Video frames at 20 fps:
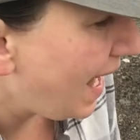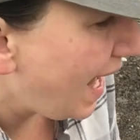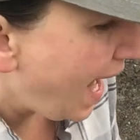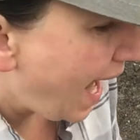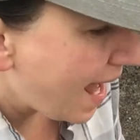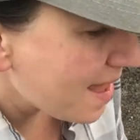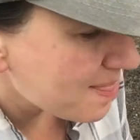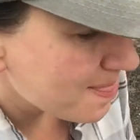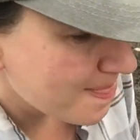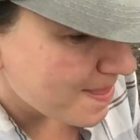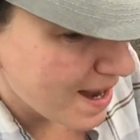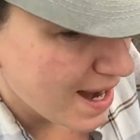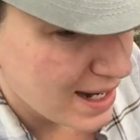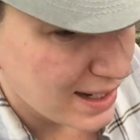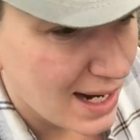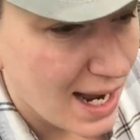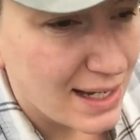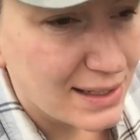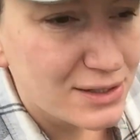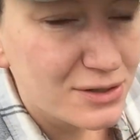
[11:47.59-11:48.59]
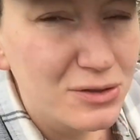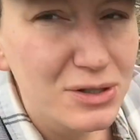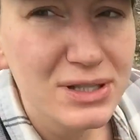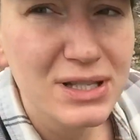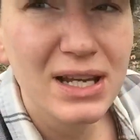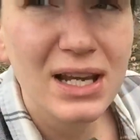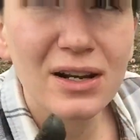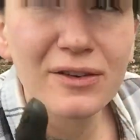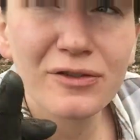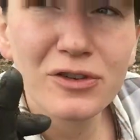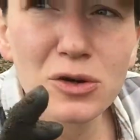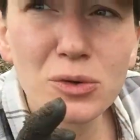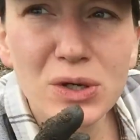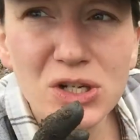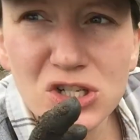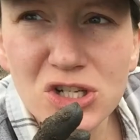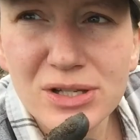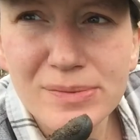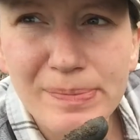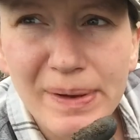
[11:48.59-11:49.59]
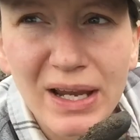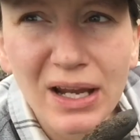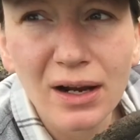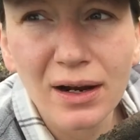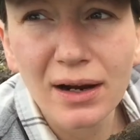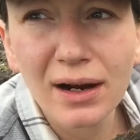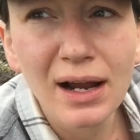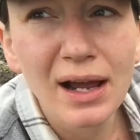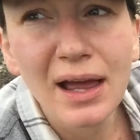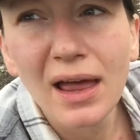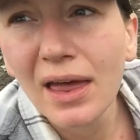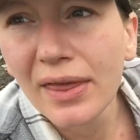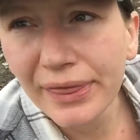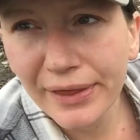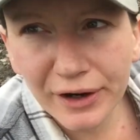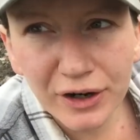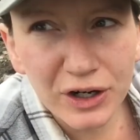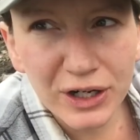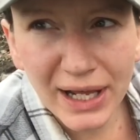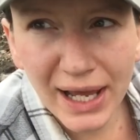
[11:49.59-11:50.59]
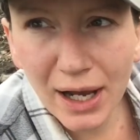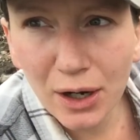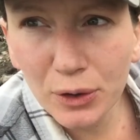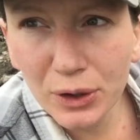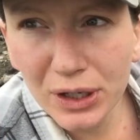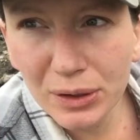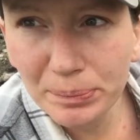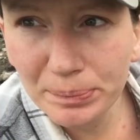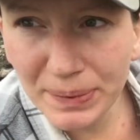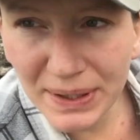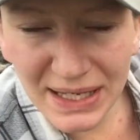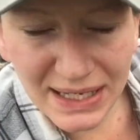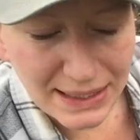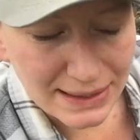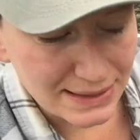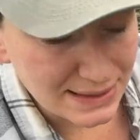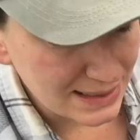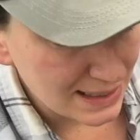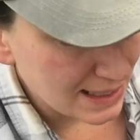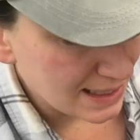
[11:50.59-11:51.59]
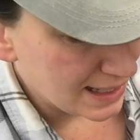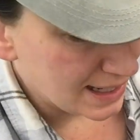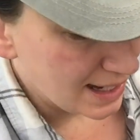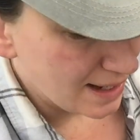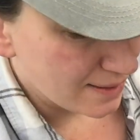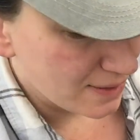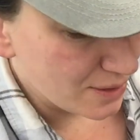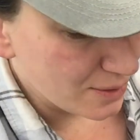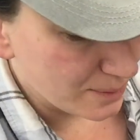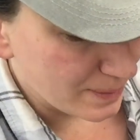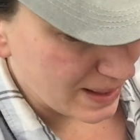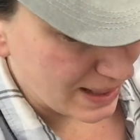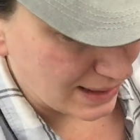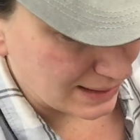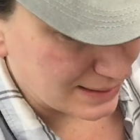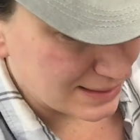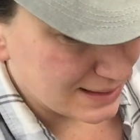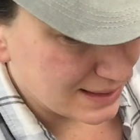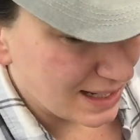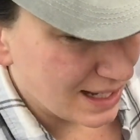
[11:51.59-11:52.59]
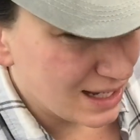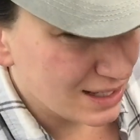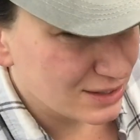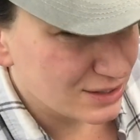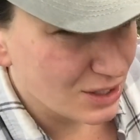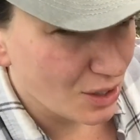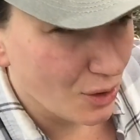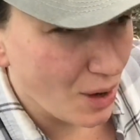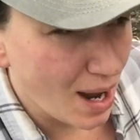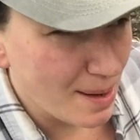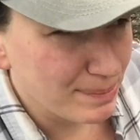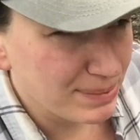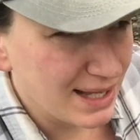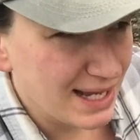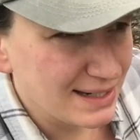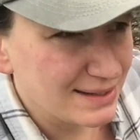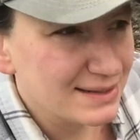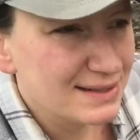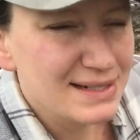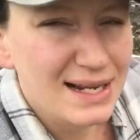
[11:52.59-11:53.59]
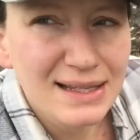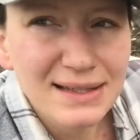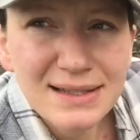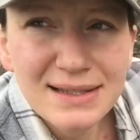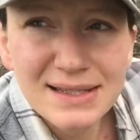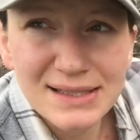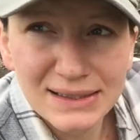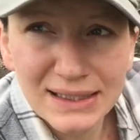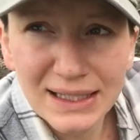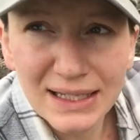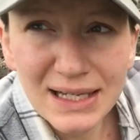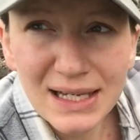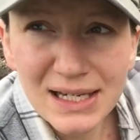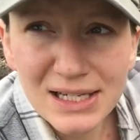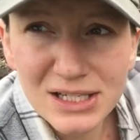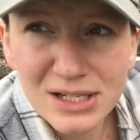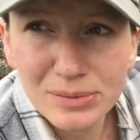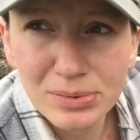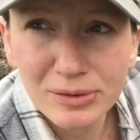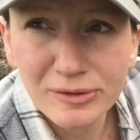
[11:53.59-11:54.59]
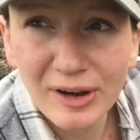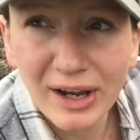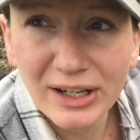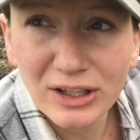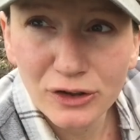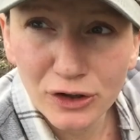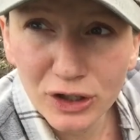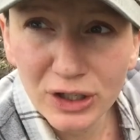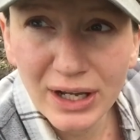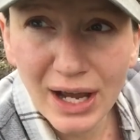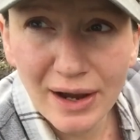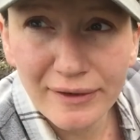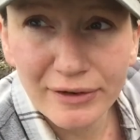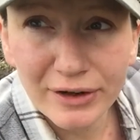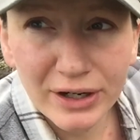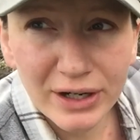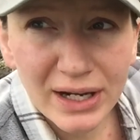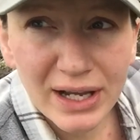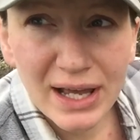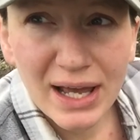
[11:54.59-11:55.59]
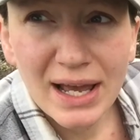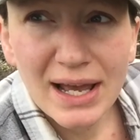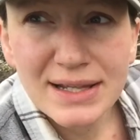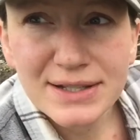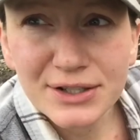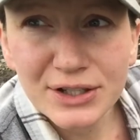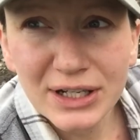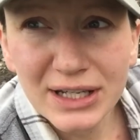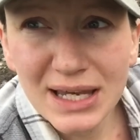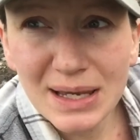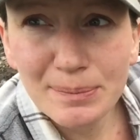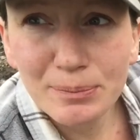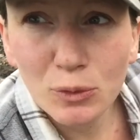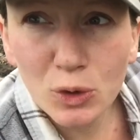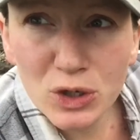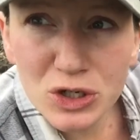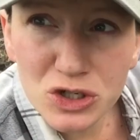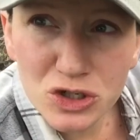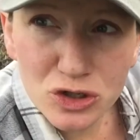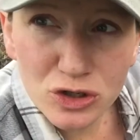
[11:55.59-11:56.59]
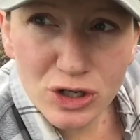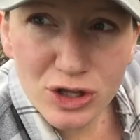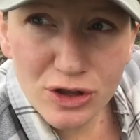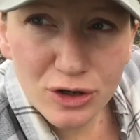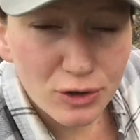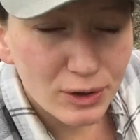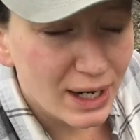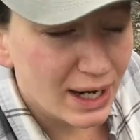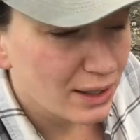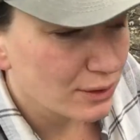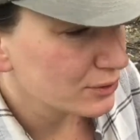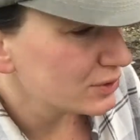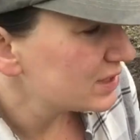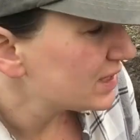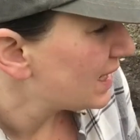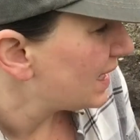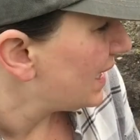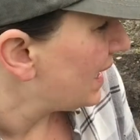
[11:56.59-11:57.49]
And then as soon as they get a few inches bigger, they're going to outcompete the weeds. So I plant densely to provide good cover. It's going to keep moisture in the ground.